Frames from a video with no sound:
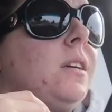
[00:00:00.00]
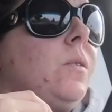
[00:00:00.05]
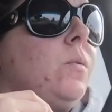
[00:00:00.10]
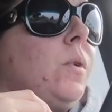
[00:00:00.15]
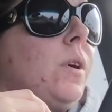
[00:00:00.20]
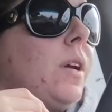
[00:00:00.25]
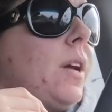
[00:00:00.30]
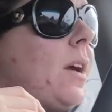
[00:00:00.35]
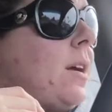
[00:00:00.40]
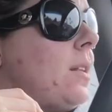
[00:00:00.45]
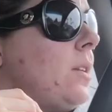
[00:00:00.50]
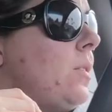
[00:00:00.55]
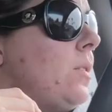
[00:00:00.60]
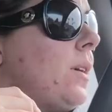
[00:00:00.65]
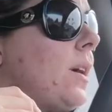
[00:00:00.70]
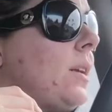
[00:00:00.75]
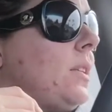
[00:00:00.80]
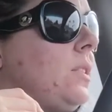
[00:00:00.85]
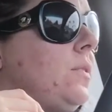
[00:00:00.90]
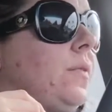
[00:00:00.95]
well, how do you
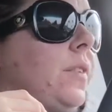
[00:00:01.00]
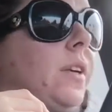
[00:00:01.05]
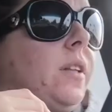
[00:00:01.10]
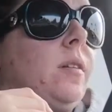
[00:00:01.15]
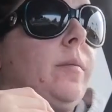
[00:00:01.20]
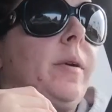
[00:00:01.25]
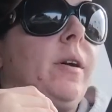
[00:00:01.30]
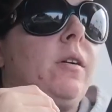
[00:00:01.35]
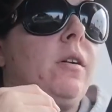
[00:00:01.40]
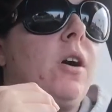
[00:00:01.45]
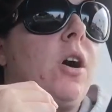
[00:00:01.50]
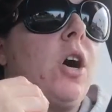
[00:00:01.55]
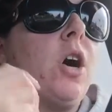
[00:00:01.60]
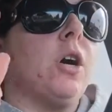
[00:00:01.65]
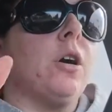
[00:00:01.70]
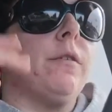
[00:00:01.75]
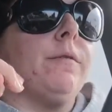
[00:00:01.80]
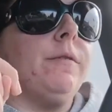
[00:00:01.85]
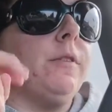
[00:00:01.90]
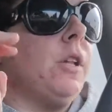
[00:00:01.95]
guys feel about
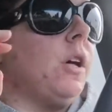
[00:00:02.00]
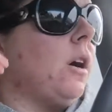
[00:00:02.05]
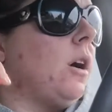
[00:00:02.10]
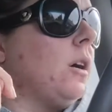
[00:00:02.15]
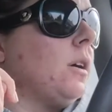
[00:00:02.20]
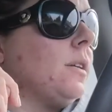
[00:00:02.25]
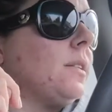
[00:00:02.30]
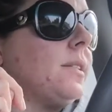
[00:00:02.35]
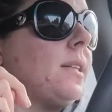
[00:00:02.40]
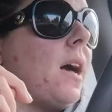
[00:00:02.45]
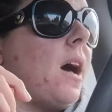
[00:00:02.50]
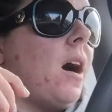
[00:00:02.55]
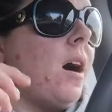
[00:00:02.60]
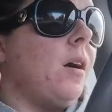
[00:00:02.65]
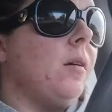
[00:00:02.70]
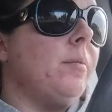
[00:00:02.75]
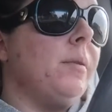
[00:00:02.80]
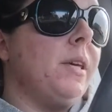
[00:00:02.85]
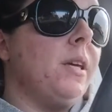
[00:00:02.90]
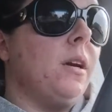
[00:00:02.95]
car vlogs?
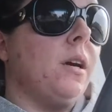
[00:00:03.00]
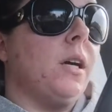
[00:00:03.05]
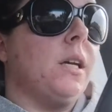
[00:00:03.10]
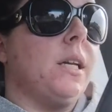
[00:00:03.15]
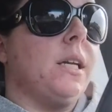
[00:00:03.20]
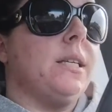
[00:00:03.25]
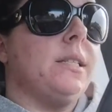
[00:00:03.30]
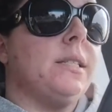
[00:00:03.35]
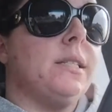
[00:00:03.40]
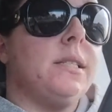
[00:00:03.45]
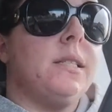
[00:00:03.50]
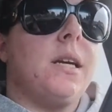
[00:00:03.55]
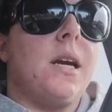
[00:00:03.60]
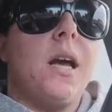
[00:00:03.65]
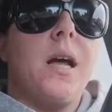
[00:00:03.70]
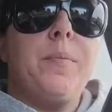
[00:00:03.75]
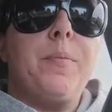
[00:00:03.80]
I'll be honest.